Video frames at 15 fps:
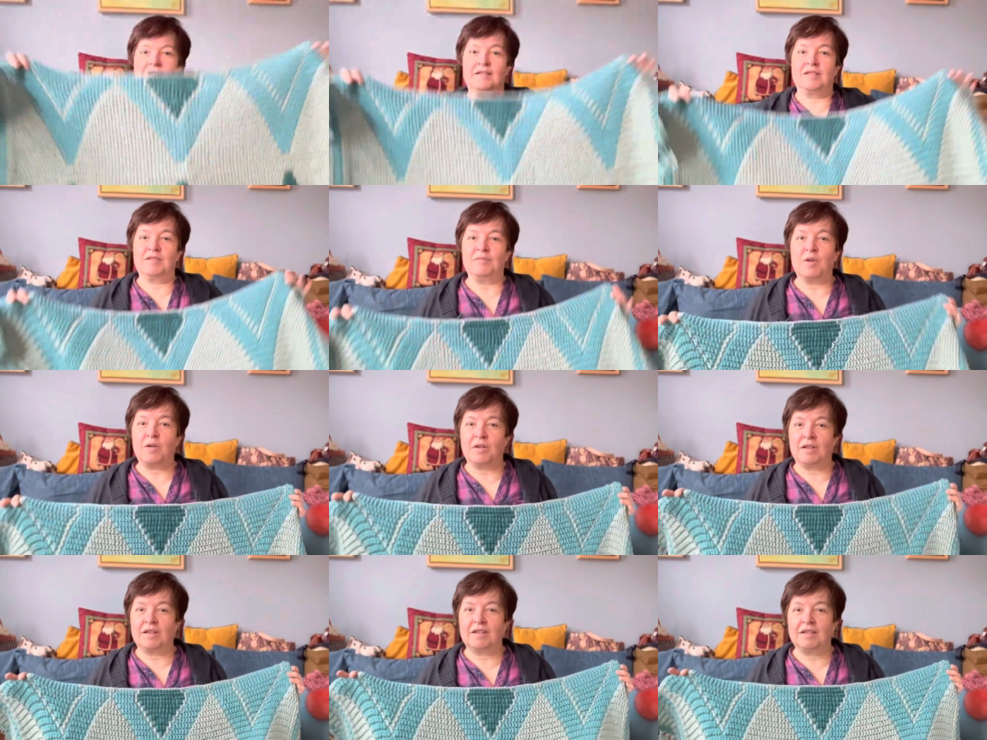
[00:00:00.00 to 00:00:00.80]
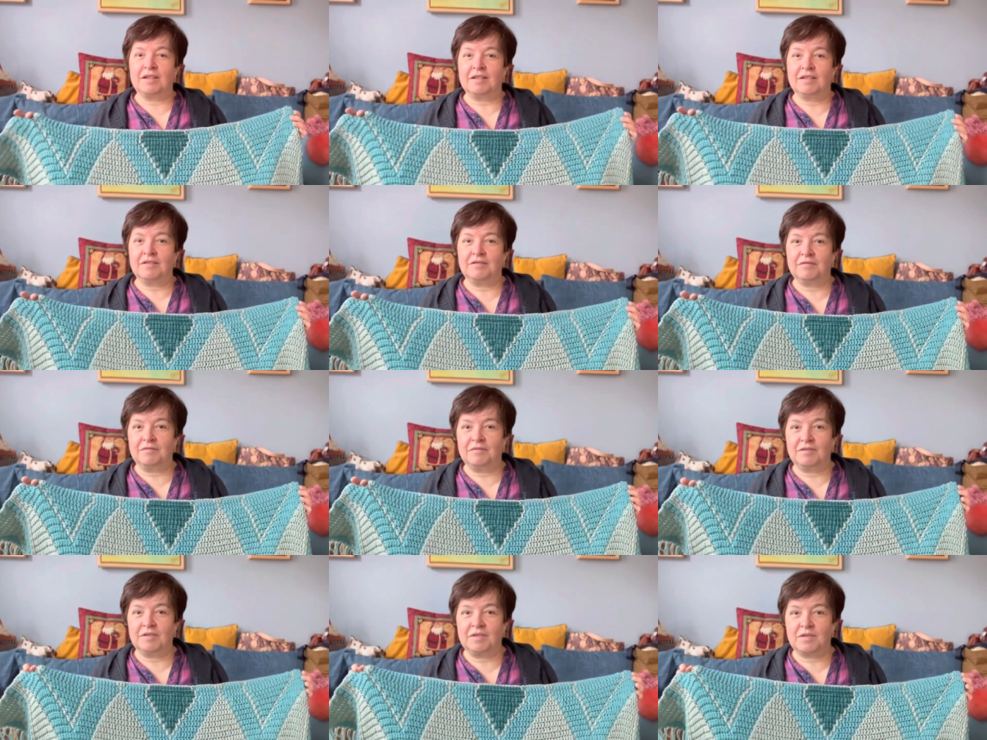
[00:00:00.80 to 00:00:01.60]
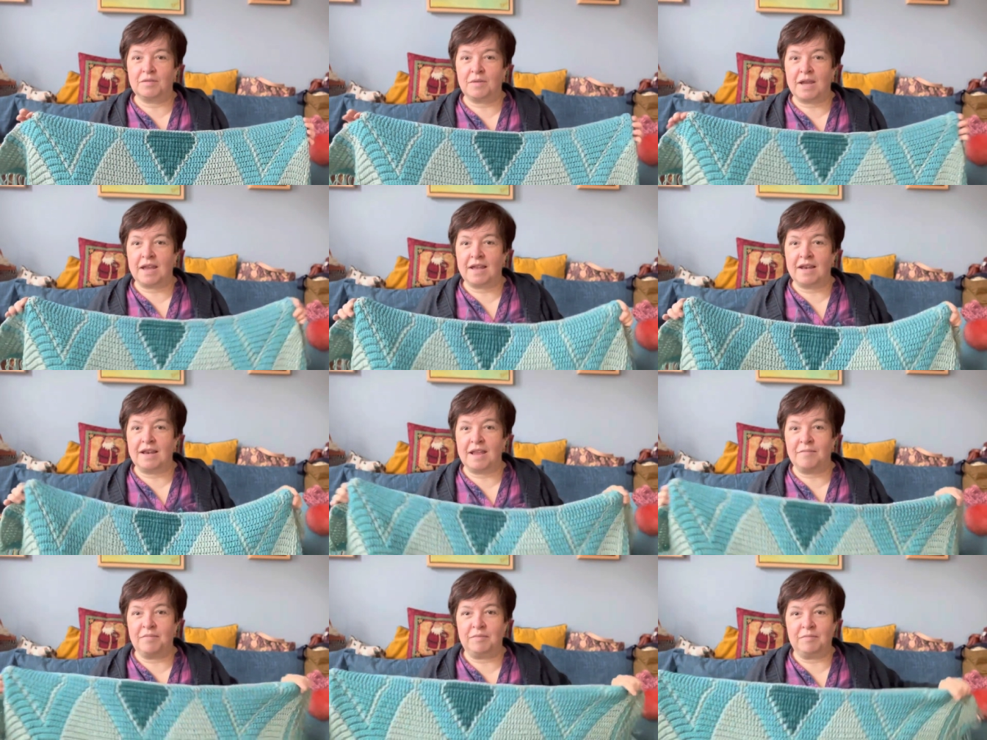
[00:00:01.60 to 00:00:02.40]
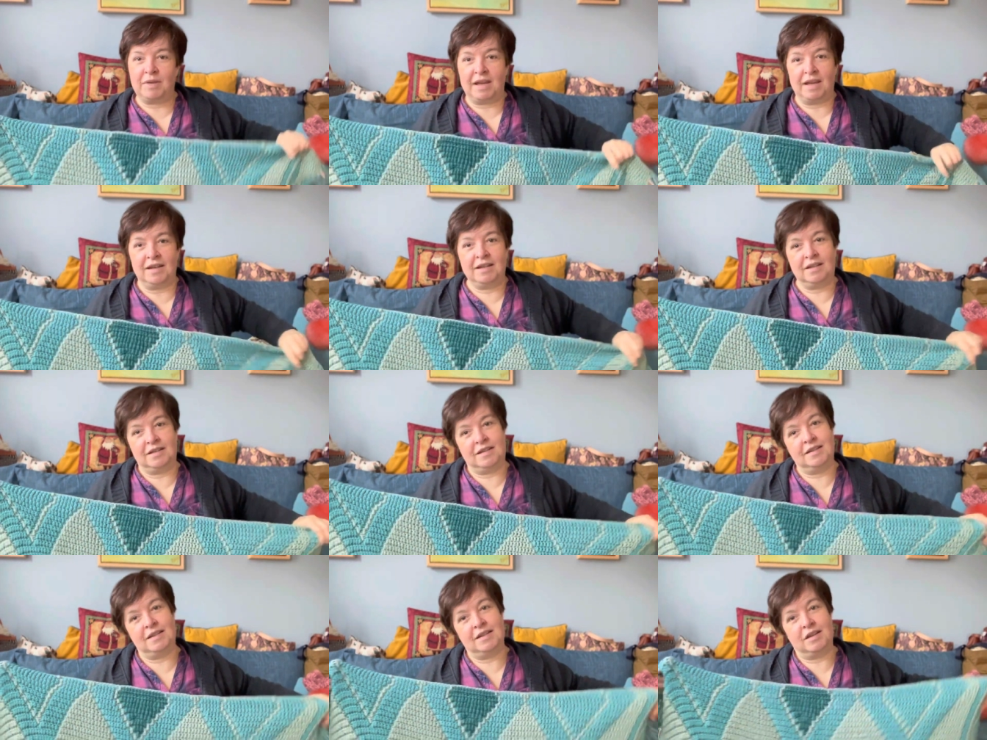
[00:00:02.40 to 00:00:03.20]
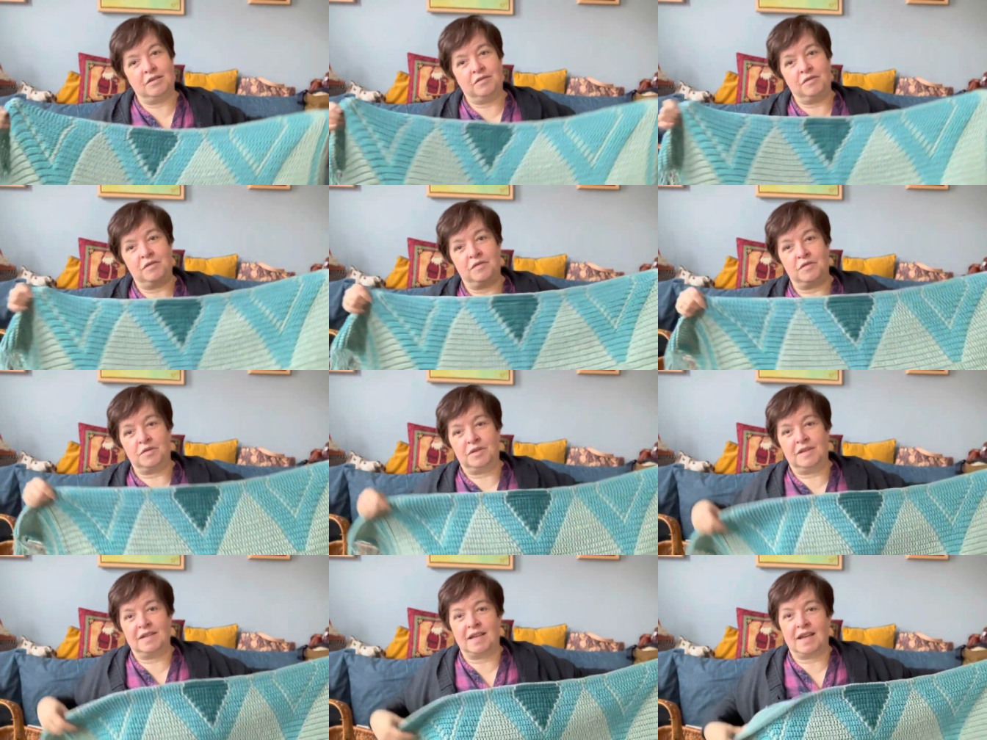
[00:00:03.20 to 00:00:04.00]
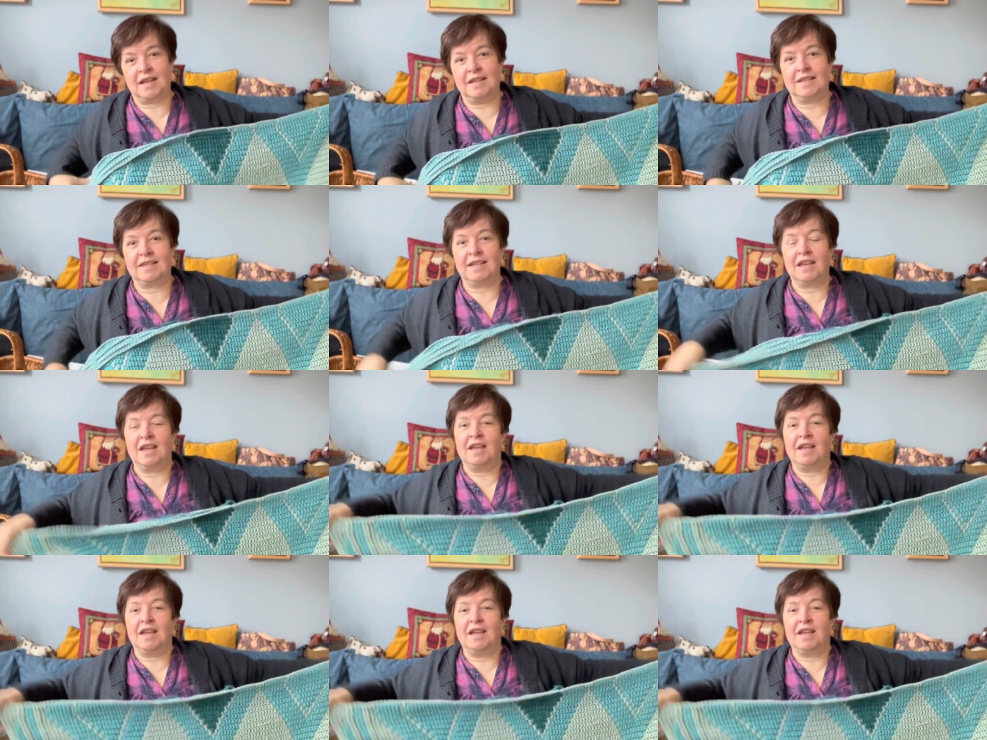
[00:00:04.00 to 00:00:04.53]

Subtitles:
small square lap blanket instead of a full size.